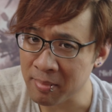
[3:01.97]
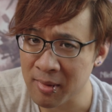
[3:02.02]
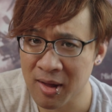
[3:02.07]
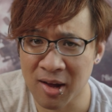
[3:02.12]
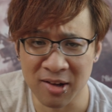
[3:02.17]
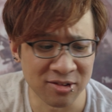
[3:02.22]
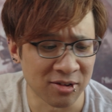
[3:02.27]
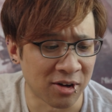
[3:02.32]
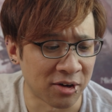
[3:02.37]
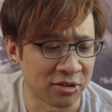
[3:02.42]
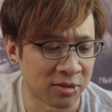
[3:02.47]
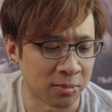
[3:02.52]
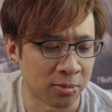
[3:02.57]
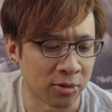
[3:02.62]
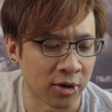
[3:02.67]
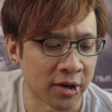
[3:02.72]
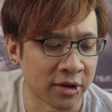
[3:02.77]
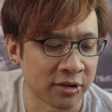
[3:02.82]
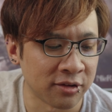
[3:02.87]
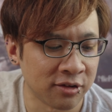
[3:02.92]
that's not a
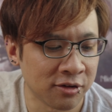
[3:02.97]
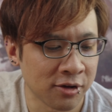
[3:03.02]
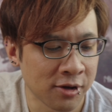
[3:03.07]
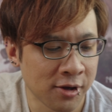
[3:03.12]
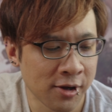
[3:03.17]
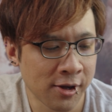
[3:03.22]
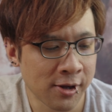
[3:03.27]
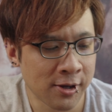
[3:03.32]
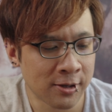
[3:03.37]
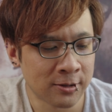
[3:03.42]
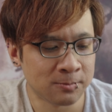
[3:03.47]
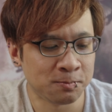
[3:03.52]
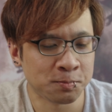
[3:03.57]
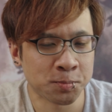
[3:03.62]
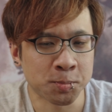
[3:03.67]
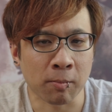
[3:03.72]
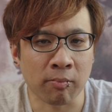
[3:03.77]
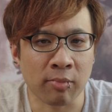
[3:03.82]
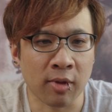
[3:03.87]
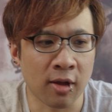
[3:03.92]
surprise.
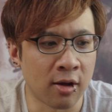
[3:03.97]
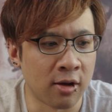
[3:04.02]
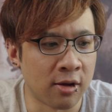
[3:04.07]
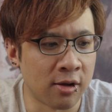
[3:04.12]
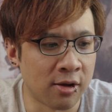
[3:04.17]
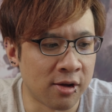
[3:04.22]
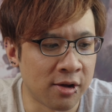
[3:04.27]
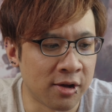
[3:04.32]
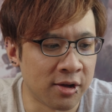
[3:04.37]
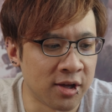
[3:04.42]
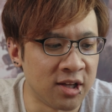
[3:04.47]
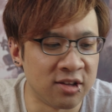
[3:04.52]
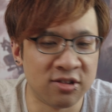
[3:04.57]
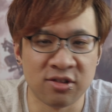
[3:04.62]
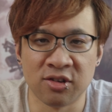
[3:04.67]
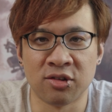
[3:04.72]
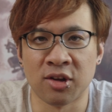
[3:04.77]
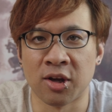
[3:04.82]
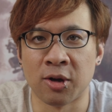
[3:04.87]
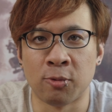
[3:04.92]
It's
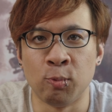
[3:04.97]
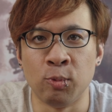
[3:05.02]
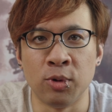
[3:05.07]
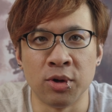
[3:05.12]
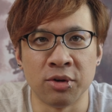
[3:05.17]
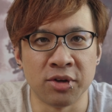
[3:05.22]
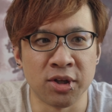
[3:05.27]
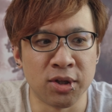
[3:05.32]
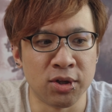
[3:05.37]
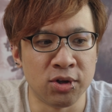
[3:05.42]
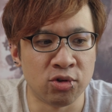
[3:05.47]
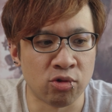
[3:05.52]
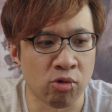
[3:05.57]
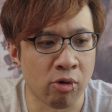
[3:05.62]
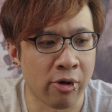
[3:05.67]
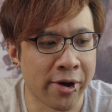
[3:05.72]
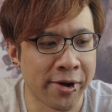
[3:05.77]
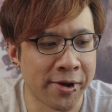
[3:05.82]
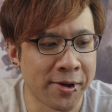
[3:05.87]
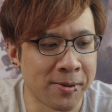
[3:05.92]
just like really
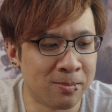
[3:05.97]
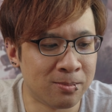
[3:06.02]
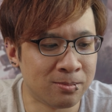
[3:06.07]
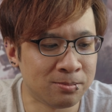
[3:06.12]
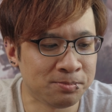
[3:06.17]
dry.